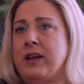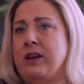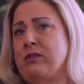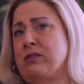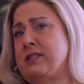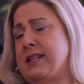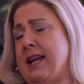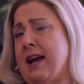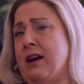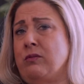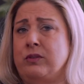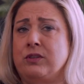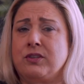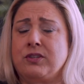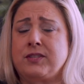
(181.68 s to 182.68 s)
or
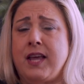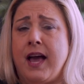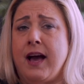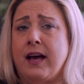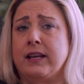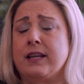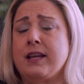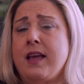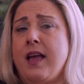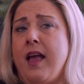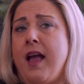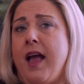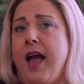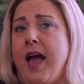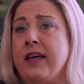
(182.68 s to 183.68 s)
down or sad.
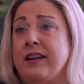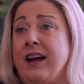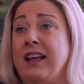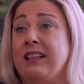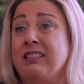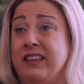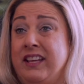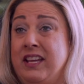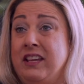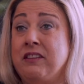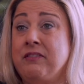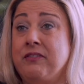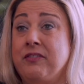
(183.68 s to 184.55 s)
And I leave